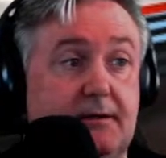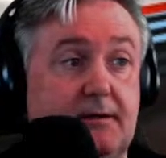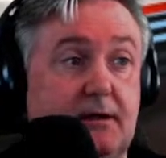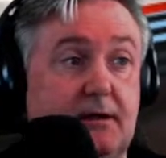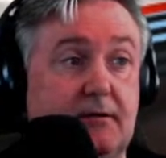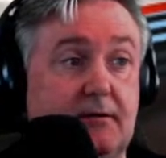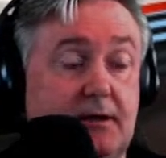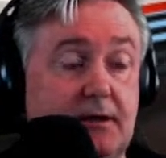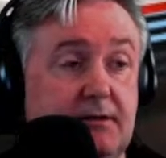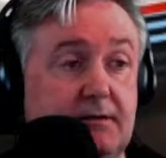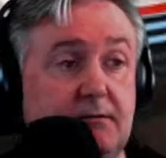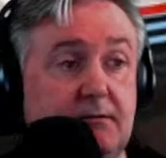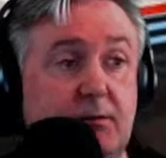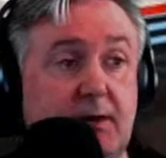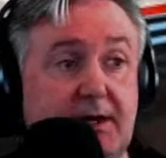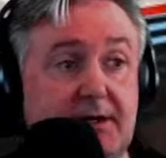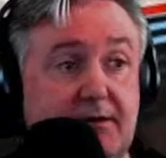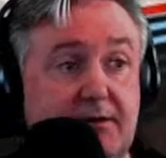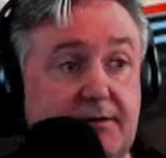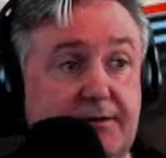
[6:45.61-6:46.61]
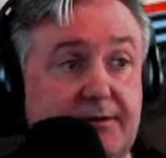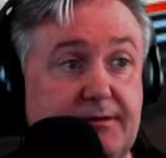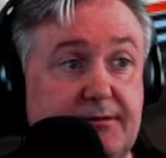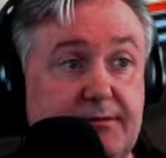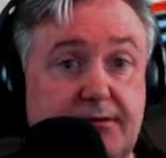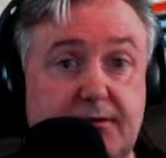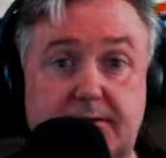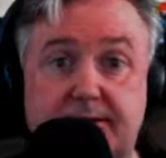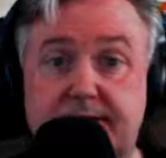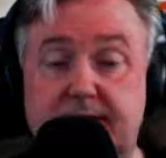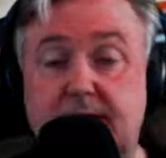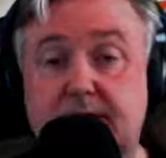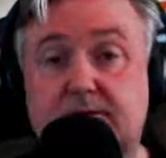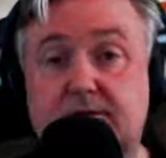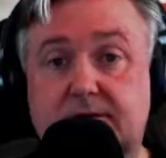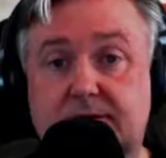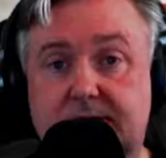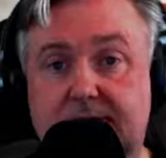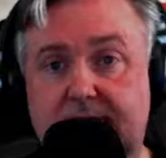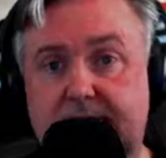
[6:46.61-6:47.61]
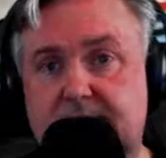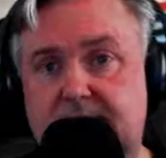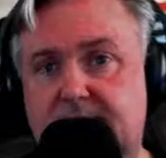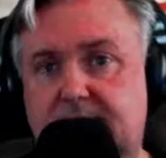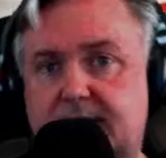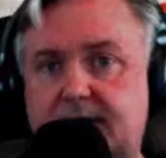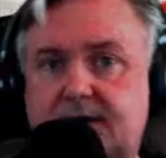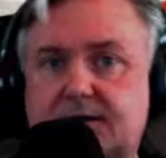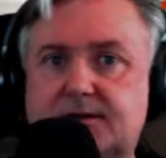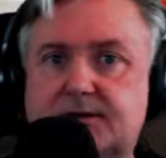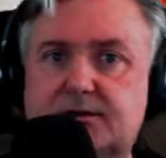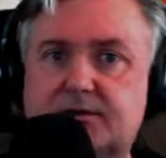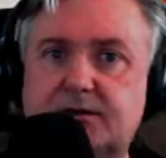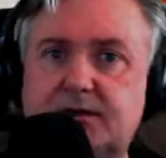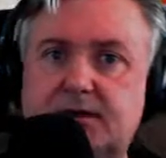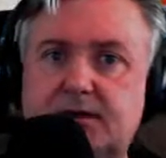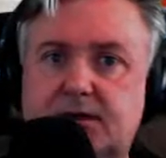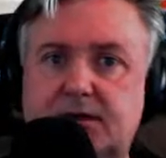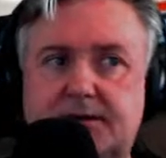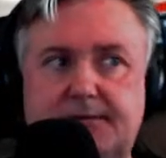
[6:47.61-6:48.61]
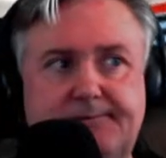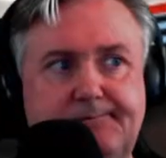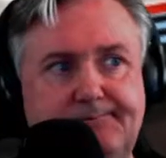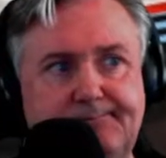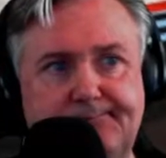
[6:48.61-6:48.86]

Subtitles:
Alright, wethers. So it's not just like sunny and